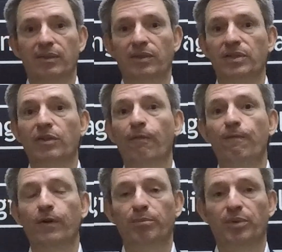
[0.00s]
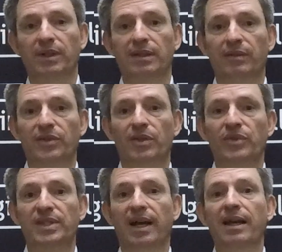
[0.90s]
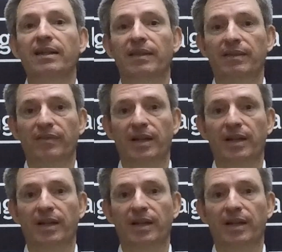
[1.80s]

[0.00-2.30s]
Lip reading: there's no footprint, there's no sign in the